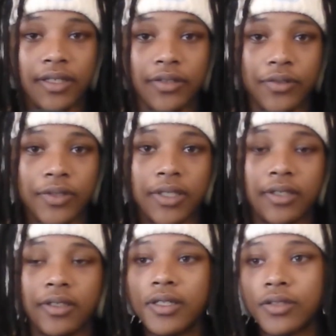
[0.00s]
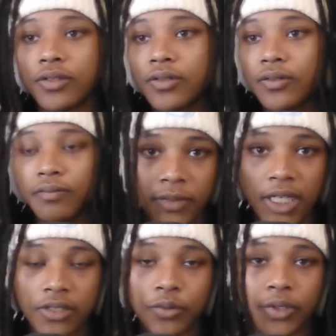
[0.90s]
and 2D. So
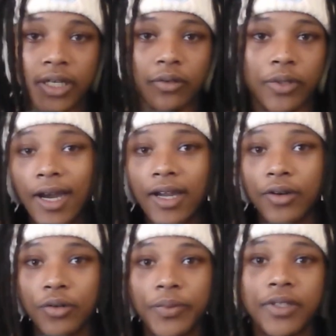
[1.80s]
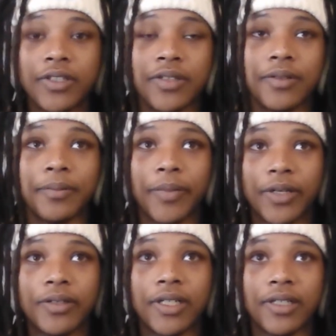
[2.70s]
that should work out well. I hope it looks
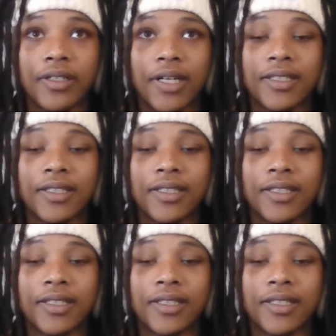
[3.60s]
better than at